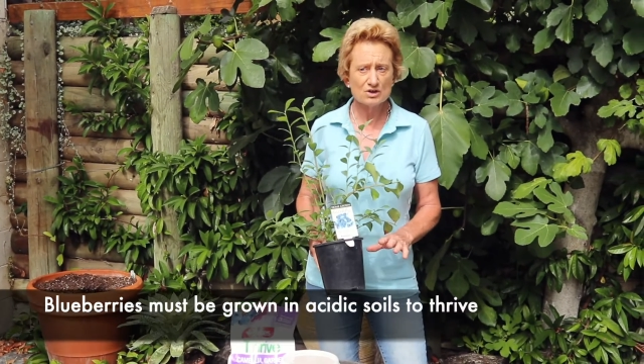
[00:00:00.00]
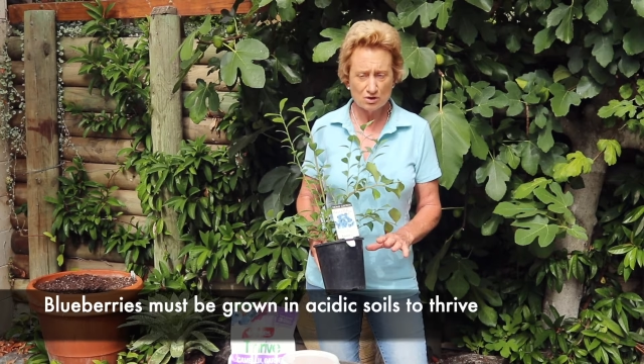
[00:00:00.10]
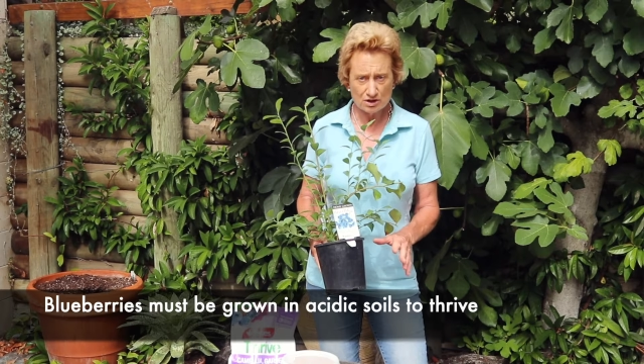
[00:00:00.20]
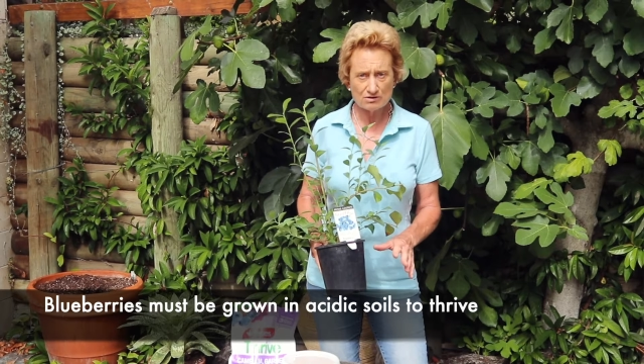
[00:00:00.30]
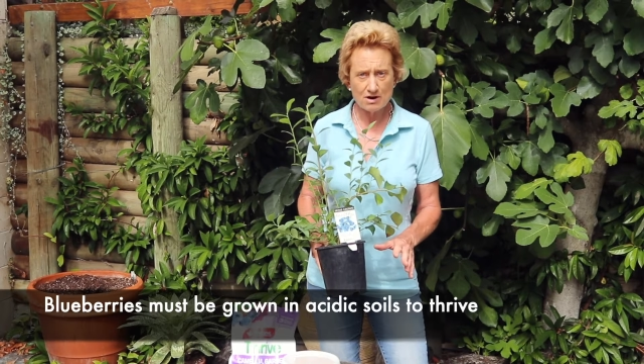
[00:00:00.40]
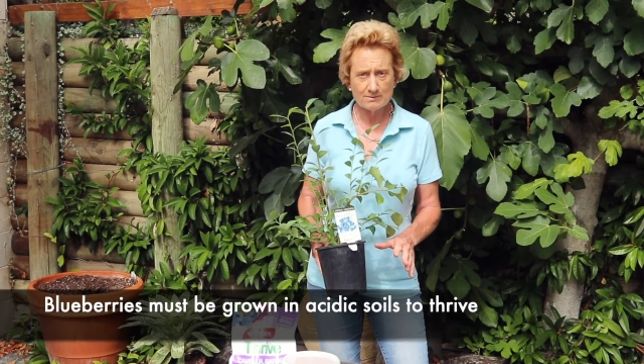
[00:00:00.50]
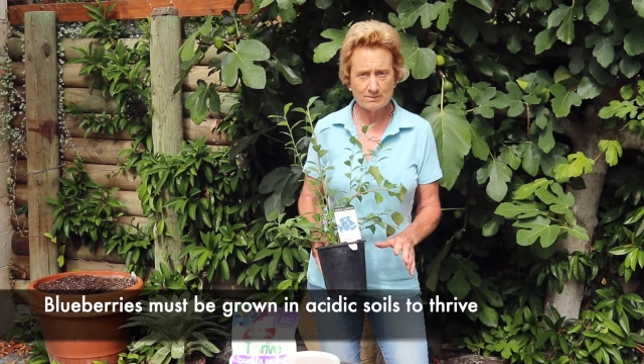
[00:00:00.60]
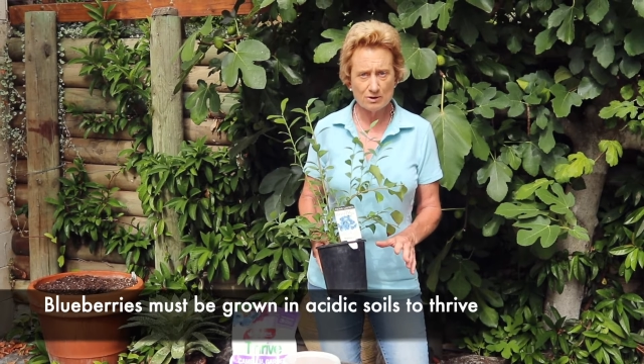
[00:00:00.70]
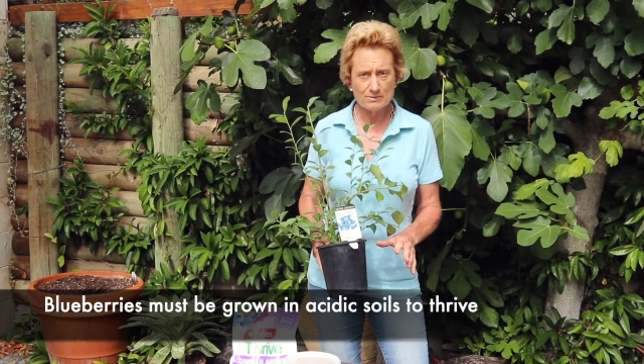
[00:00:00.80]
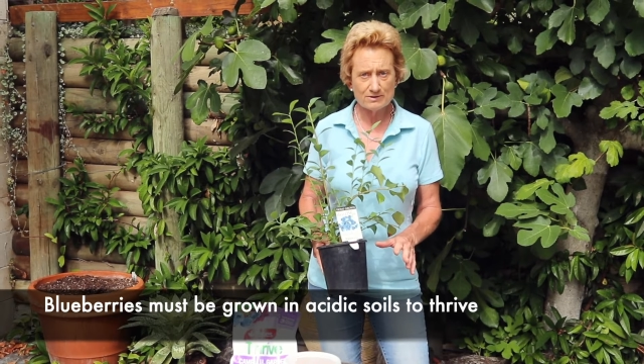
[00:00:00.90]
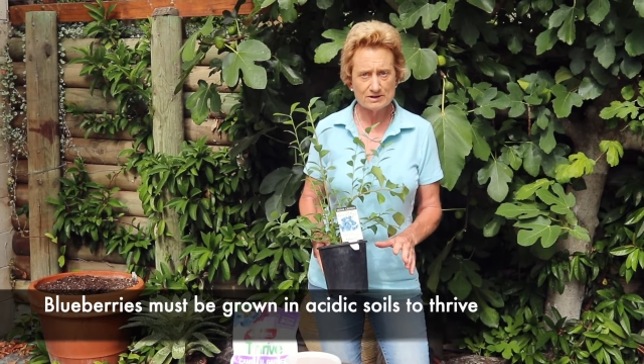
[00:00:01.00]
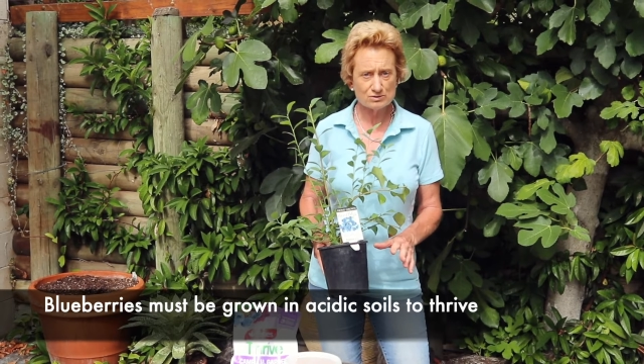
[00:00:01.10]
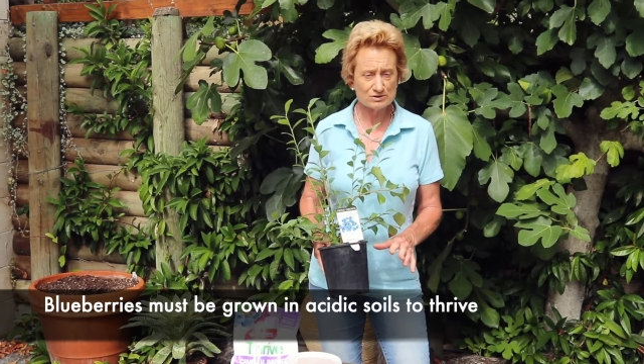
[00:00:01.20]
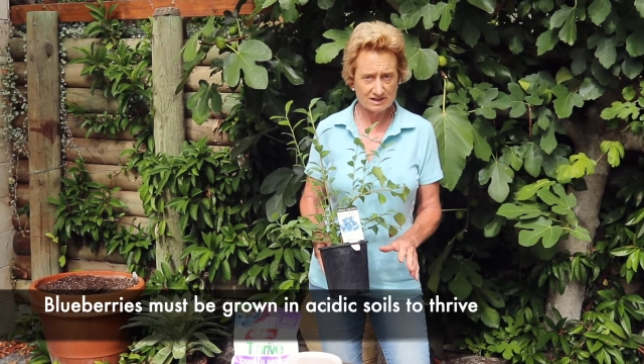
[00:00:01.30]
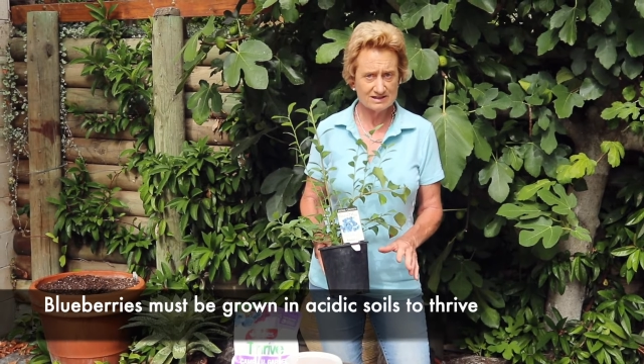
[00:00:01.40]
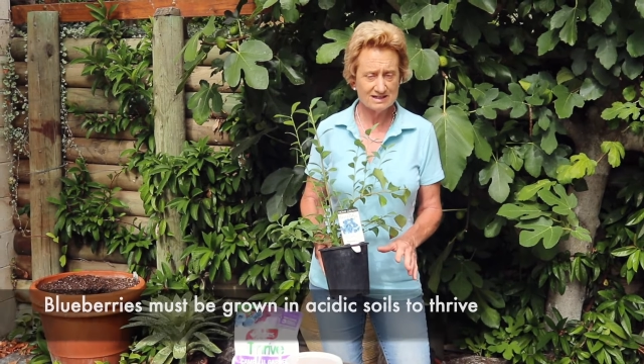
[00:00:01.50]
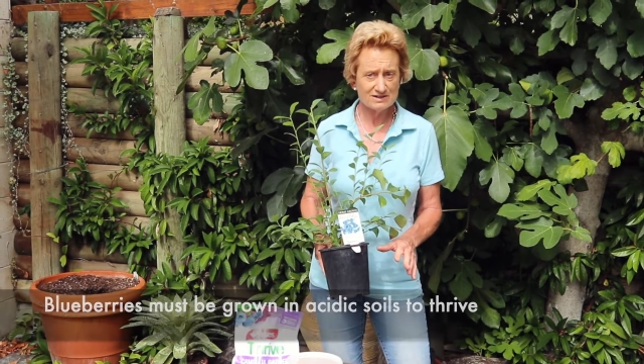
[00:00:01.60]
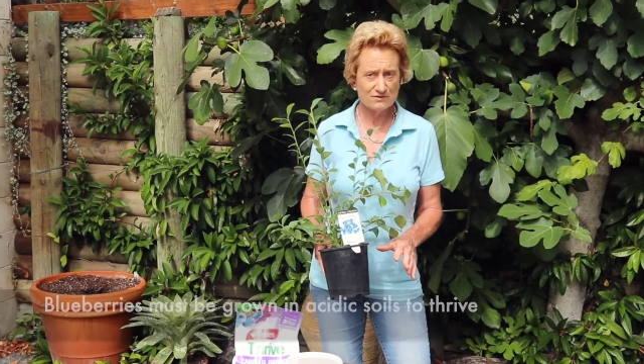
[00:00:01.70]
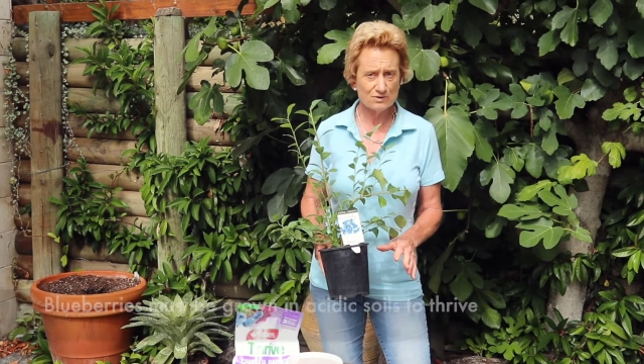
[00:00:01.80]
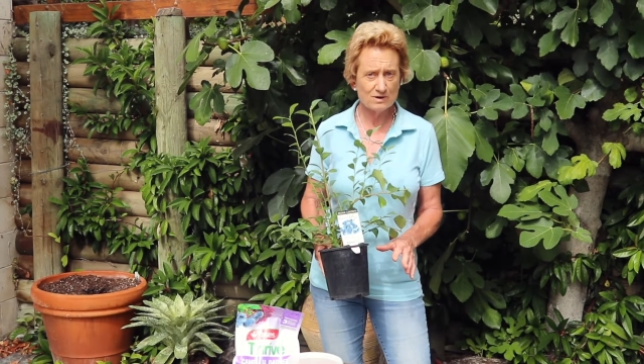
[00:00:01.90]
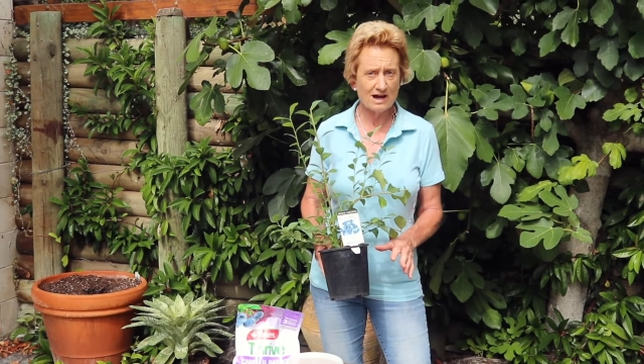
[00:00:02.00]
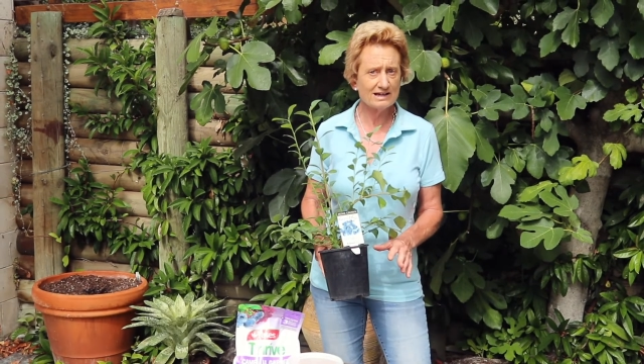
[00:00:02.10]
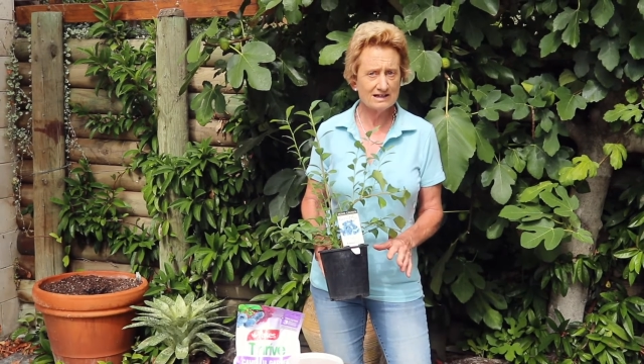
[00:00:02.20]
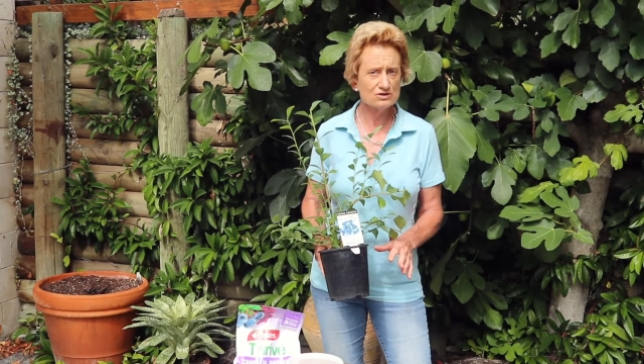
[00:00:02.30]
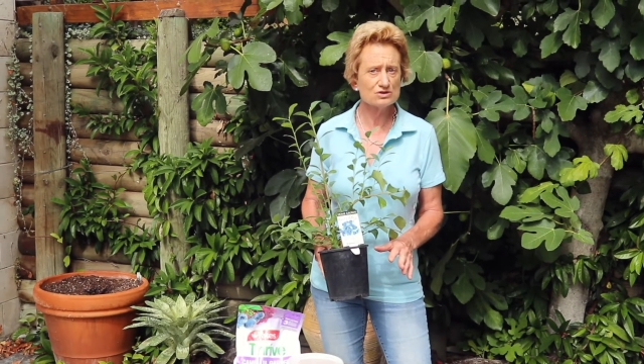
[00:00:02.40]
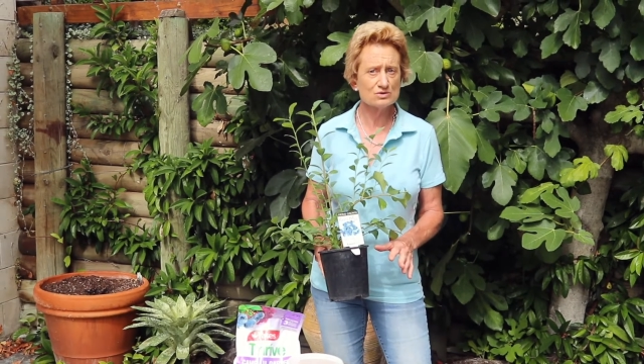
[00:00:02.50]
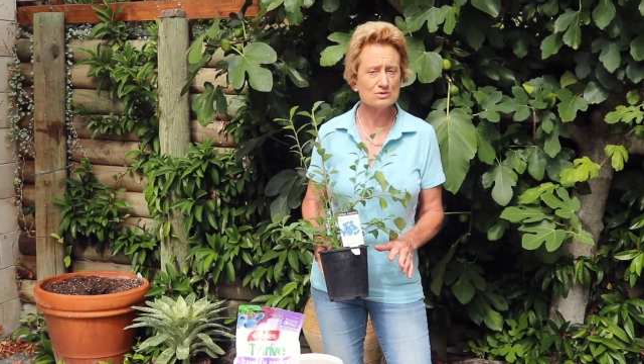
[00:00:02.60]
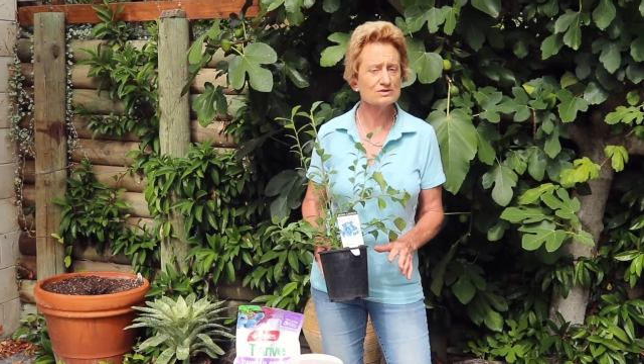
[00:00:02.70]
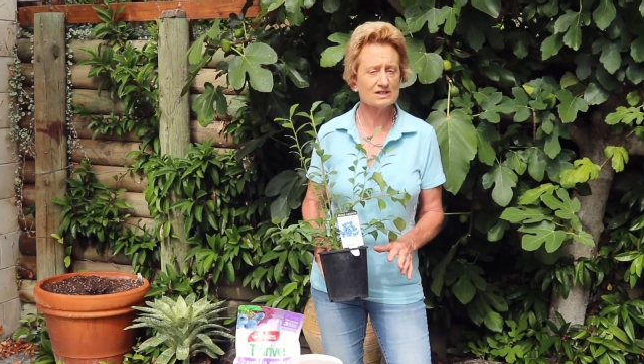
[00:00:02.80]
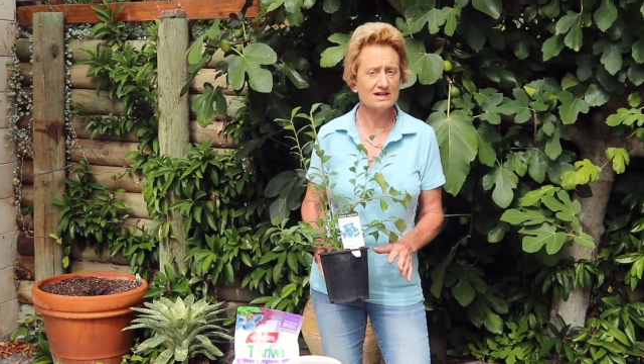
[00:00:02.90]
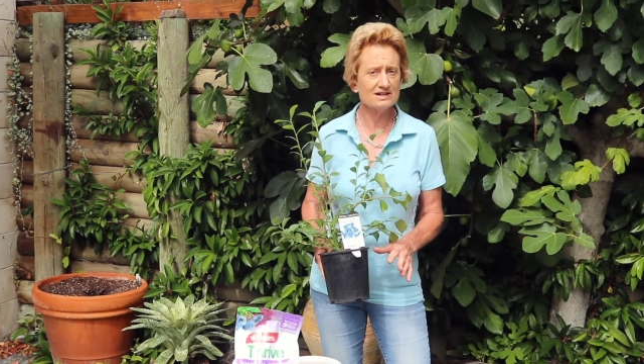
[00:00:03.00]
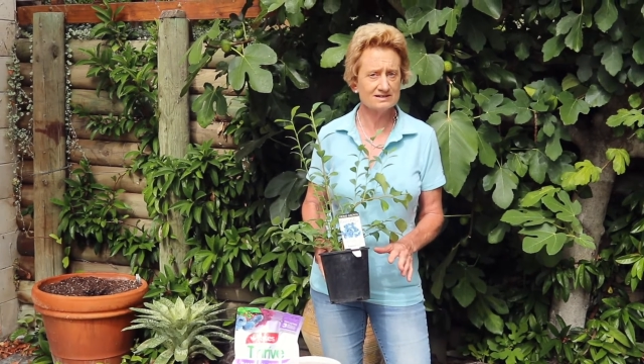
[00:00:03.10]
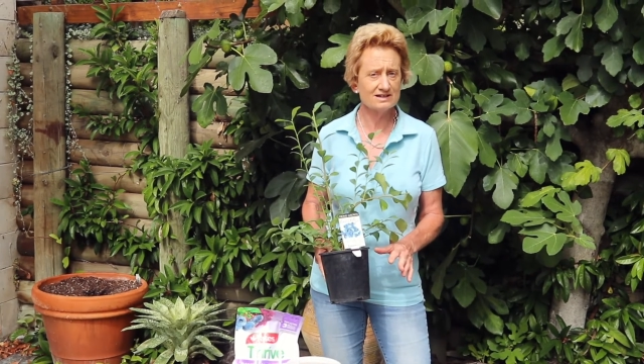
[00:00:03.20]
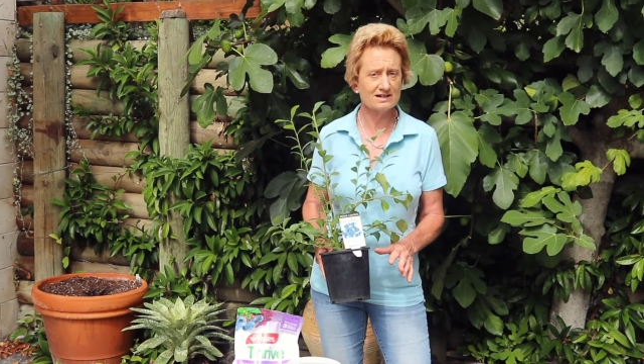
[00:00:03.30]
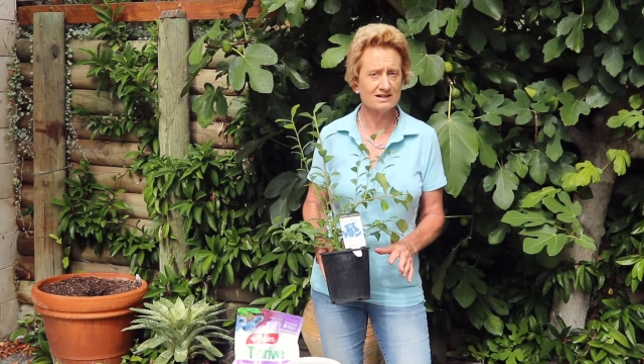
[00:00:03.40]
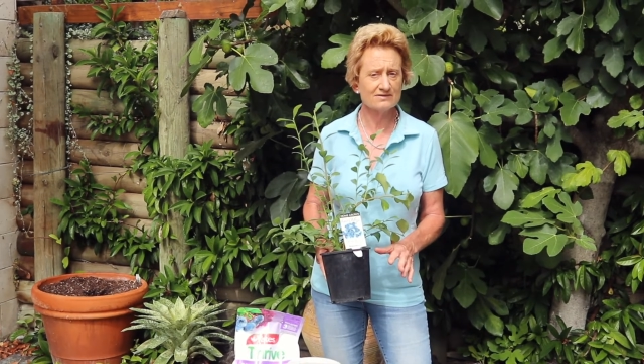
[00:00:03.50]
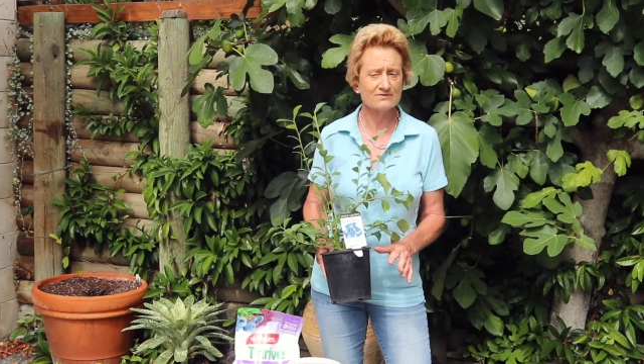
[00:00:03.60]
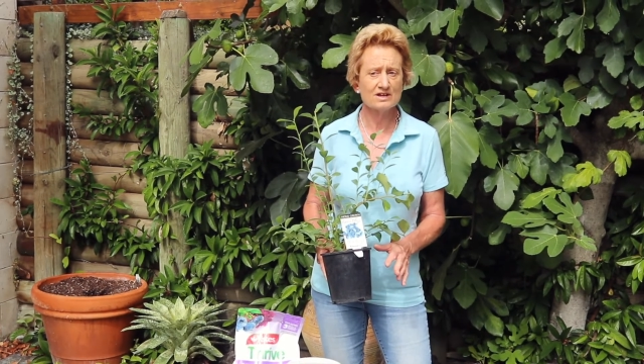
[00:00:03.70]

good at growing blueberries or successful unless your soil is acidic.